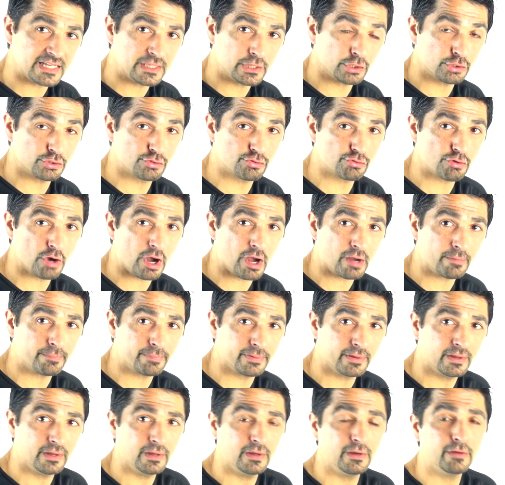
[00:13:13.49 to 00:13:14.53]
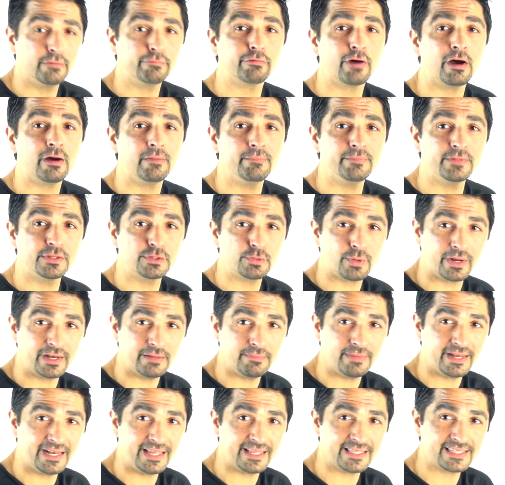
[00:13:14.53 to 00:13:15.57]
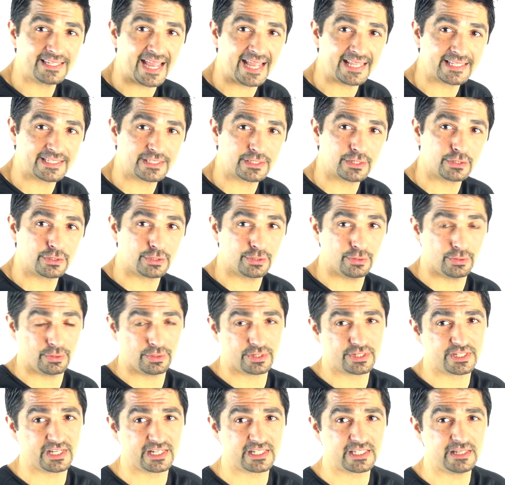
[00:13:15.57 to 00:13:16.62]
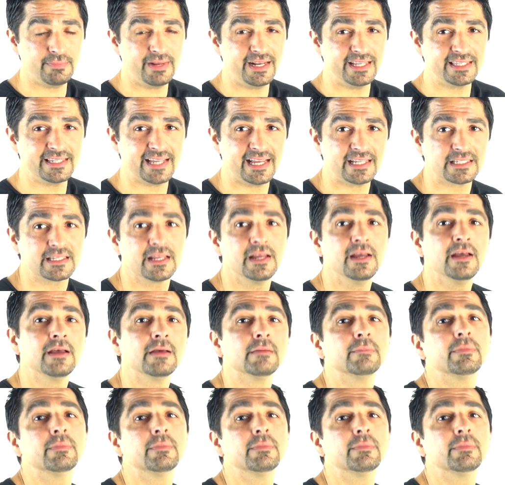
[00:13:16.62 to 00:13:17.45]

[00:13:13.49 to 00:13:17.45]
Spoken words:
the drop from the 20-minute test to the 60-minute test,